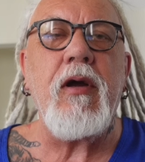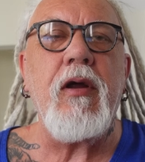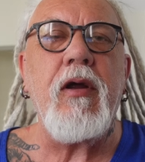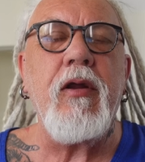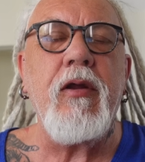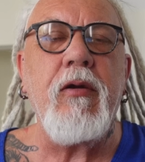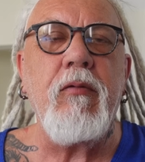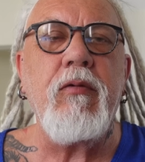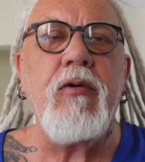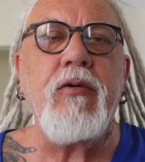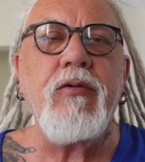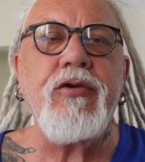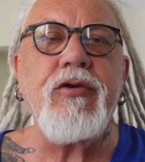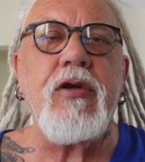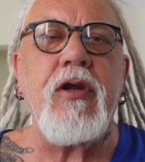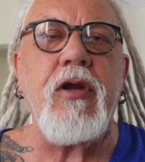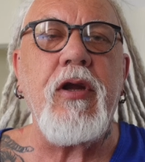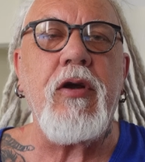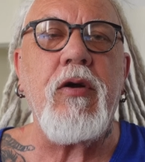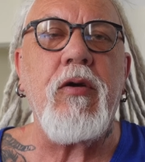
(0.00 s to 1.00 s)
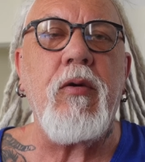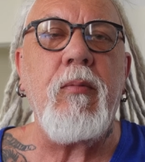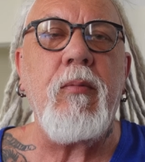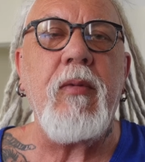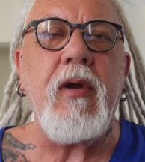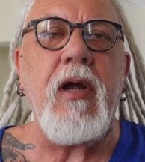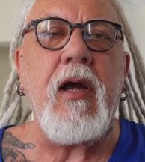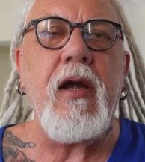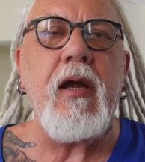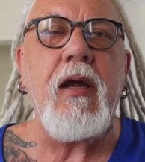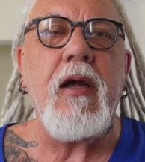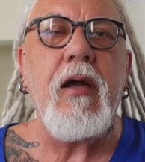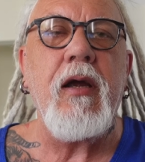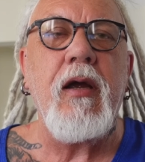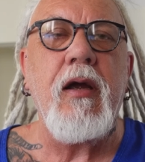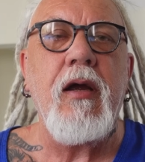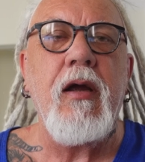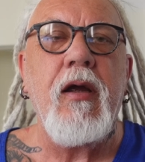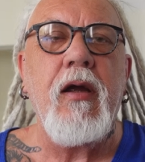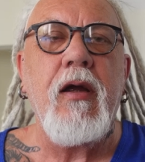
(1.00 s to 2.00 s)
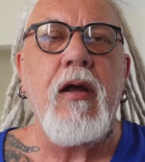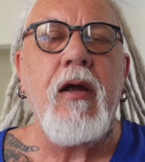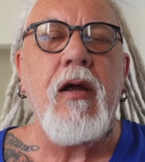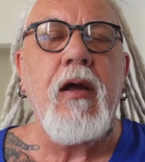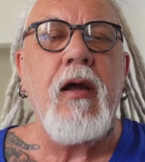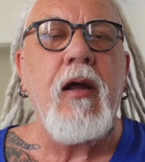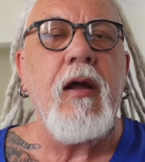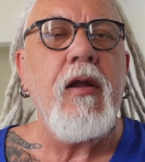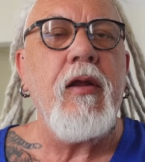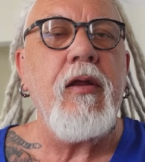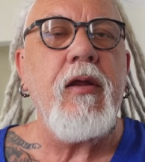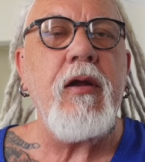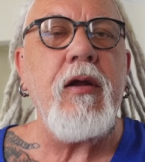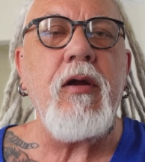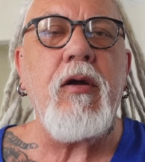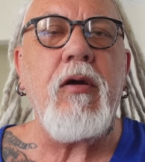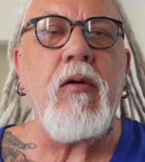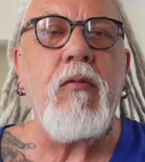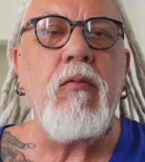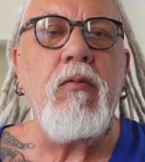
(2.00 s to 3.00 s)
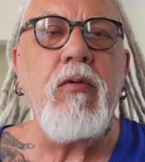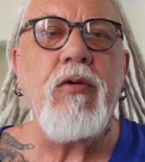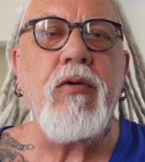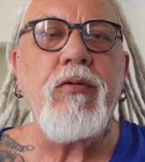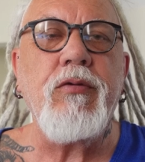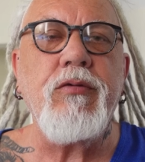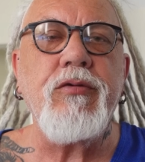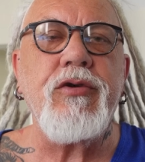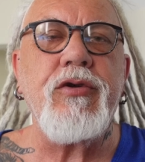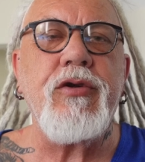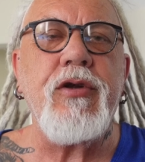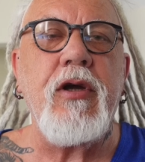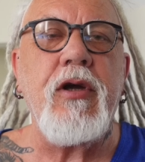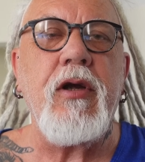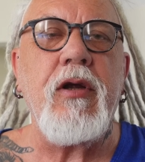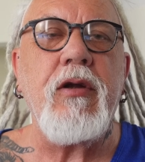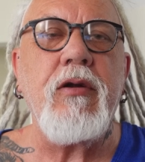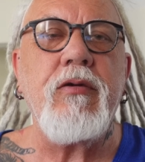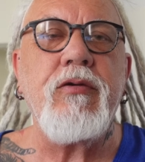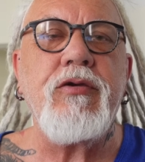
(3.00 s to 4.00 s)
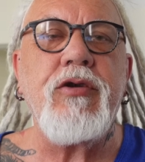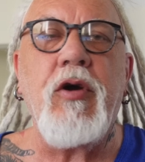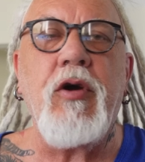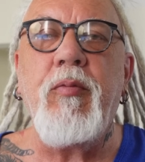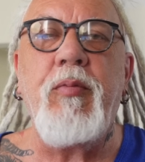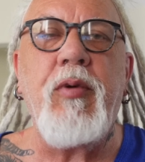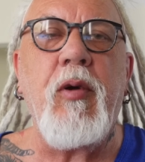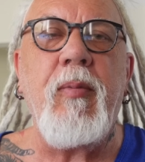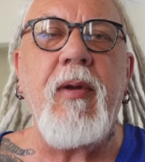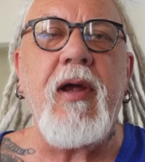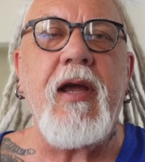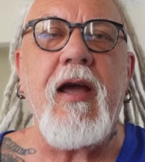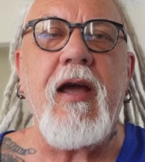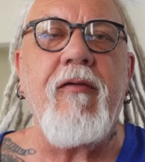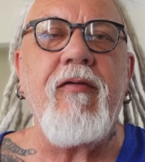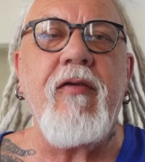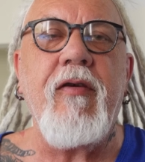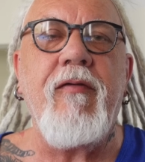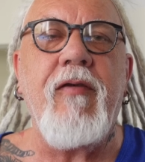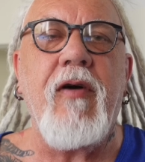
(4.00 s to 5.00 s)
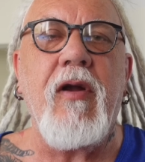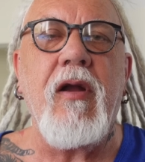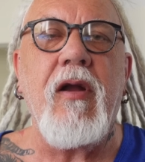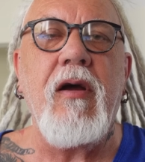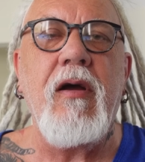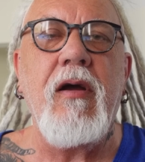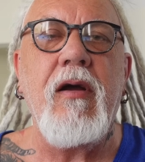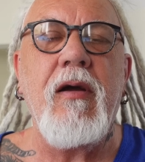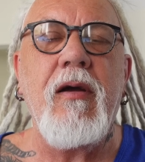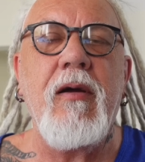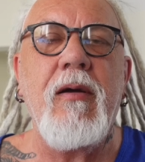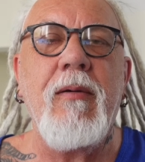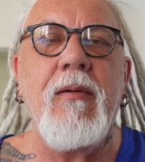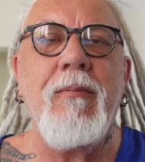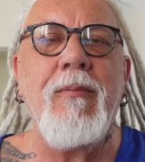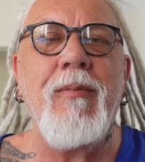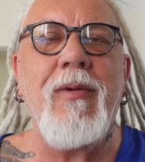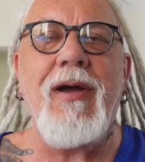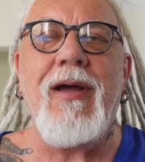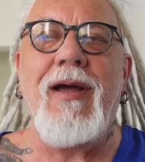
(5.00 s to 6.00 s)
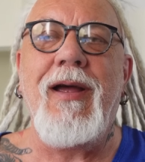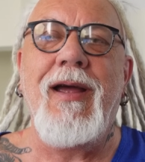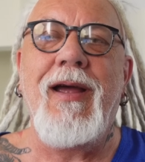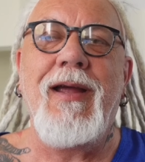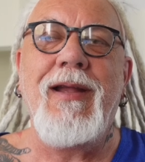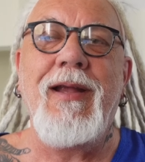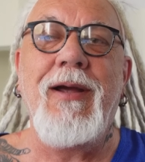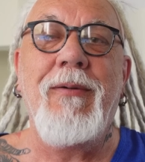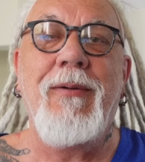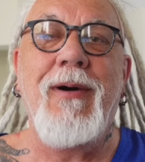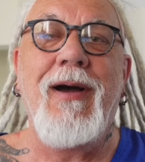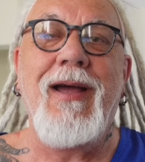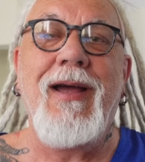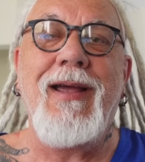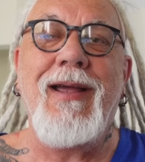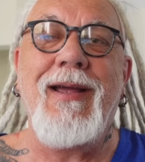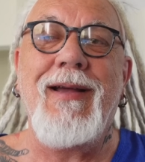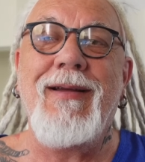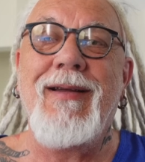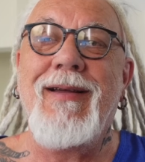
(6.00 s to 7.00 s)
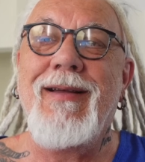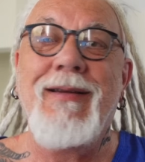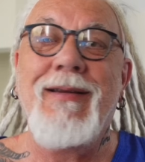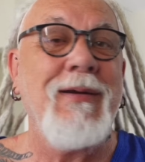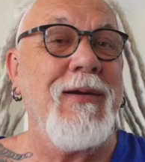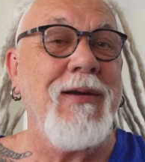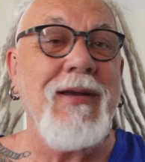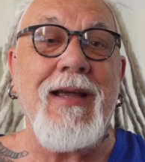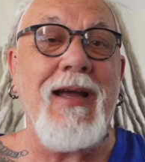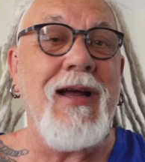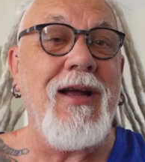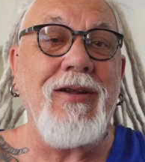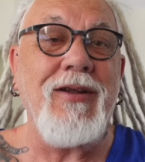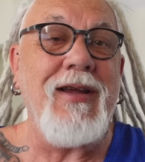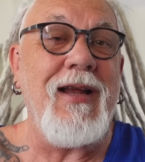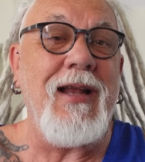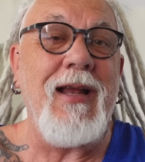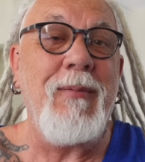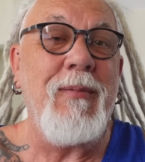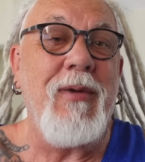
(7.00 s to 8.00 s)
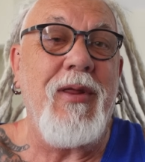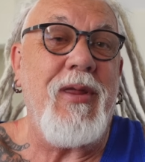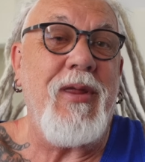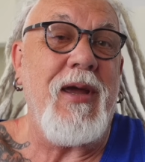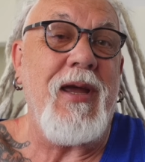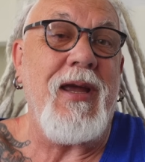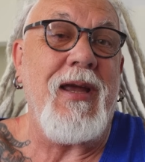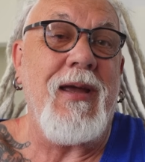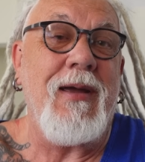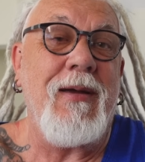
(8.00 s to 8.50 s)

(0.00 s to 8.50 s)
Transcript: the rules of the company. They're not rules that Joe Public have to follow. But anyway, can't tell him a thing.